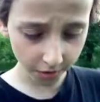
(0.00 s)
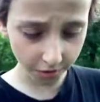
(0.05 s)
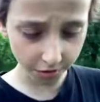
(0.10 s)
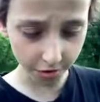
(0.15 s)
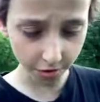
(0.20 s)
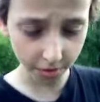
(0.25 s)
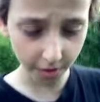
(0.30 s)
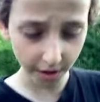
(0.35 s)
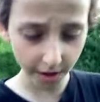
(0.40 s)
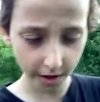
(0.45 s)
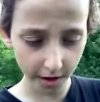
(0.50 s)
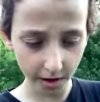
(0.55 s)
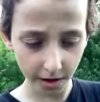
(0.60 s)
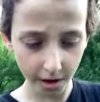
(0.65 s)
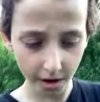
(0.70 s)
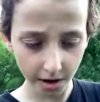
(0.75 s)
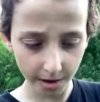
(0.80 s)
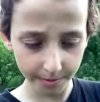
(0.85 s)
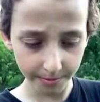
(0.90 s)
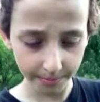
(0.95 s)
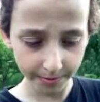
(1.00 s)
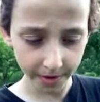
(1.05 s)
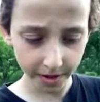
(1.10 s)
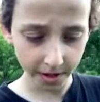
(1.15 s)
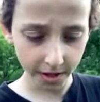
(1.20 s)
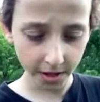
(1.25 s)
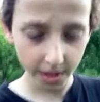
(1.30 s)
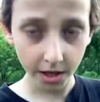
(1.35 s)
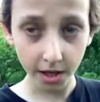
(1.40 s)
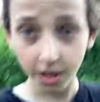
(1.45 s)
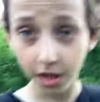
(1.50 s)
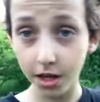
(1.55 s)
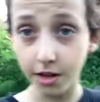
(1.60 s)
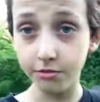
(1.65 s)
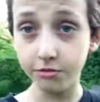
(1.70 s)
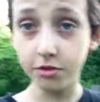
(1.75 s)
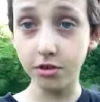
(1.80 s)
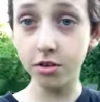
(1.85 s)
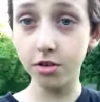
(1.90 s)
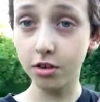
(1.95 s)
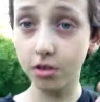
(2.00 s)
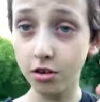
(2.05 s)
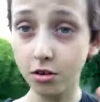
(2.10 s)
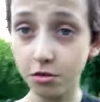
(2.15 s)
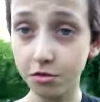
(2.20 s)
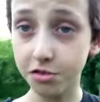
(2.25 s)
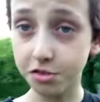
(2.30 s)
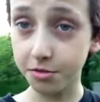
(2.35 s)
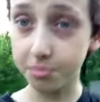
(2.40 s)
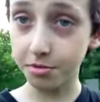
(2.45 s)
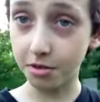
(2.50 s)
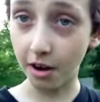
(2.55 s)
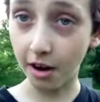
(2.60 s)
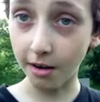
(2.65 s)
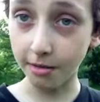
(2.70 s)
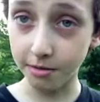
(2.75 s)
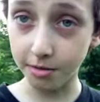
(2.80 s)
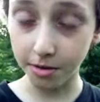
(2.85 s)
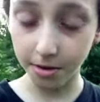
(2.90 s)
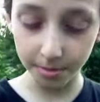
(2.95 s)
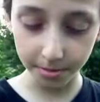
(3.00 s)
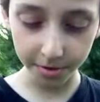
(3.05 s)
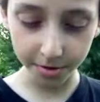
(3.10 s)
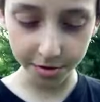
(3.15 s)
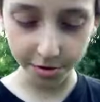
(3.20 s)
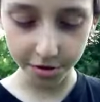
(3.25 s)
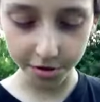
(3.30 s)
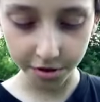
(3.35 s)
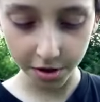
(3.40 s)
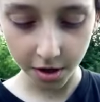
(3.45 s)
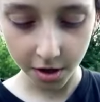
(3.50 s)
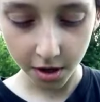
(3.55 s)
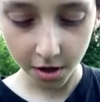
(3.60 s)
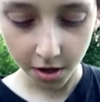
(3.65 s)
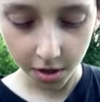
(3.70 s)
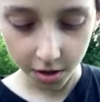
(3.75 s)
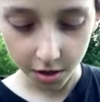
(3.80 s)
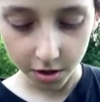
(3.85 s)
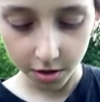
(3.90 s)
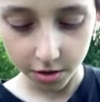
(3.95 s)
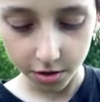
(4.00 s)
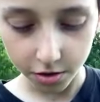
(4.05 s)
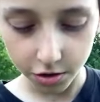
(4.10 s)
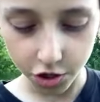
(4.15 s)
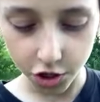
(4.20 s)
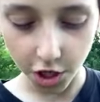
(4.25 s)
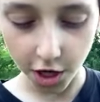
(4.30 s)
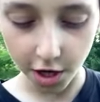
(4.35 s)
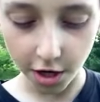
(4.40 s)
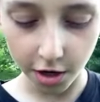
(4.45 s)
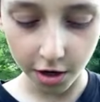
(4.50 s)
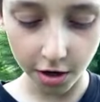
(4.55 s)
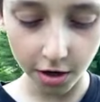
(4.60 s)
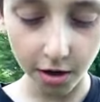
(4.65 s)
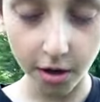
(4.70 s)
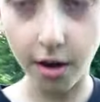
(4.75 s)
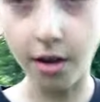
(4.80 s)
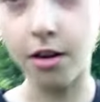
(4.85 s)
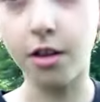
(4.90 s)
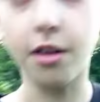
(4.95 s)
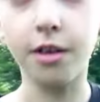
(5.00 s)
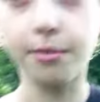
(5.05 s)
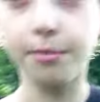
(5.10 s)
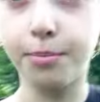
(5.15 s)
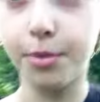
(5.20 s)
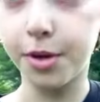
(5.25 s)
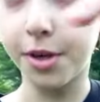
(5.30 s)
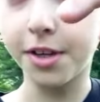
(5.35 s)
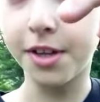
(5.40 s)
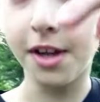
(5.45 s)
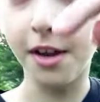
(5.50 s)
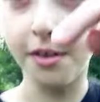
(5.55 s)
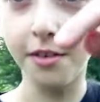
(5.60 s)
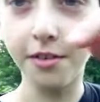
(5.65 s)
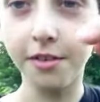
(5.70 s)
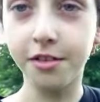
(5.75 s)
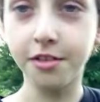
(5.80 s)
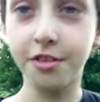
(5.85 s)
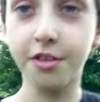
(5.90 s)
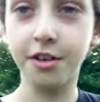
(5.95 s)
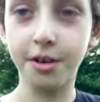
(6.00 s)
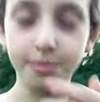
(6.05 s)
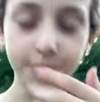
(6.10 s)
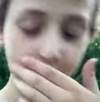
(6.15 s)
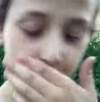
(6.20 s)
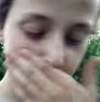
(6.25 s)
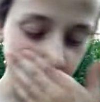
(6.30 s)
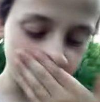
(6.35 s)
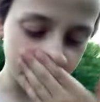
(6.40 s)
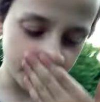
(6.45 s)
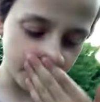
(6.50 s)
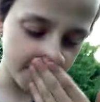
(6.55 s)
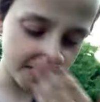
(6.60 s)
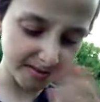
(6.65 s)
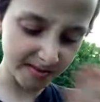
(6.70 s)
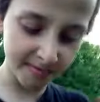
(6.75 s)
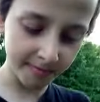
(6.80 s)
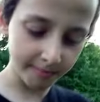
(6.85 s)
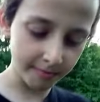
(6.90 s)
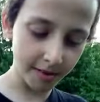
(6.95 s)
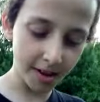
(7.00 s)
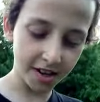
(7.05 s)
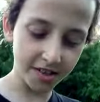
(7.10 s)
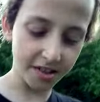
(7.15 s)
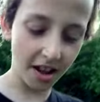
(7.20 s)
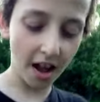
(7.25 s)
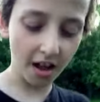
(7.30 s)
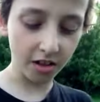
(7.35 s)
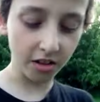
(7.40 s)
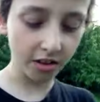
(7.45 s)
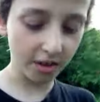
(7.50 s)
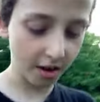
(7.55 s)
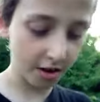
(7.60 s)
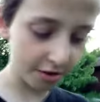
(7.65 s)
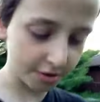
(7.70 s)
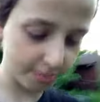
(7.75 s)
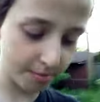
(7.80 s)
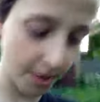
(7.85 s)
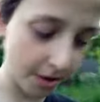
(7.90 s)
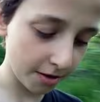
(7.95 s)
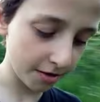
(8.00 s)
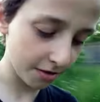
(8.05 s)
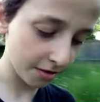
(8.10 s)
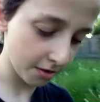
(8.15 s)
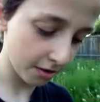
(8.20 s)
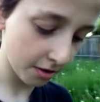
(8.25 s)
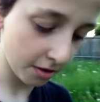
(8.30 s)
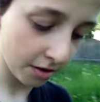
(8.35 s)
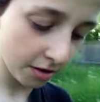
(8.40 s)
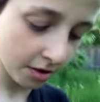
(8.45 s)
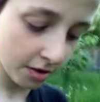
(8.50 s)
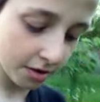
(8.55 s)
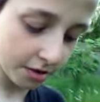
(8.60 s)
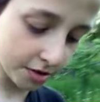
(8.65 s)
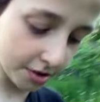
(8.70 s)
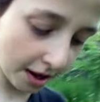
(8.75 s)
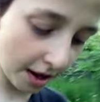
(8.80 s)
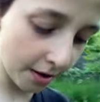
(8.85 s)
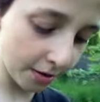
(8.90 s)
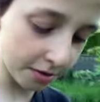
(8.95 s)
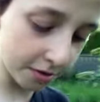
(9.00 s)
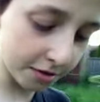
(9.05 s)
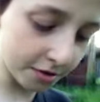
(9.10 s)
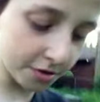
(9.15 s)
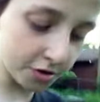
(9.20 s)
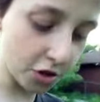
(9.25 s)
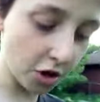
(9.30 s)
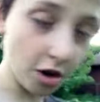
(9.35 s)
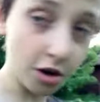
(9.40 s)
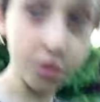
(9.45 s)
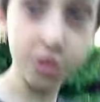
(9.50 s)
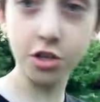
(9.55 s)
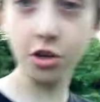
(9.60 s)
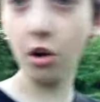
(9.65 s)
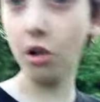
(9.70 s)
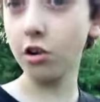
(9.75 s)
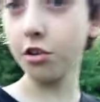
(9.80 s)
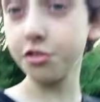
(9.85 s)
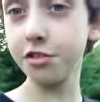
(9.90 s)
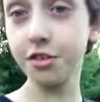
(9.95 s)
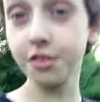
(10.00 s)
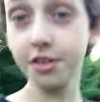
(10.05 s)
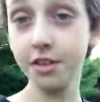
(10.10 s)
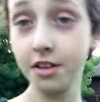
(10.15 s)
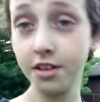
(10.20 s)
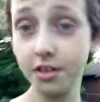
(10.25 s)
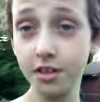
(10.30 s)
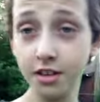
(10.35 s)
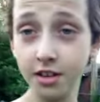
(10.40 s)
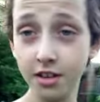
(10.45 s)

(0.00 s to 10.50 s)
So yeah, um, if you could go subscribe to him, it's just J. I'll, I'll put it down in the description. It's exactly how it's spelled. Sounds Josh Carlson.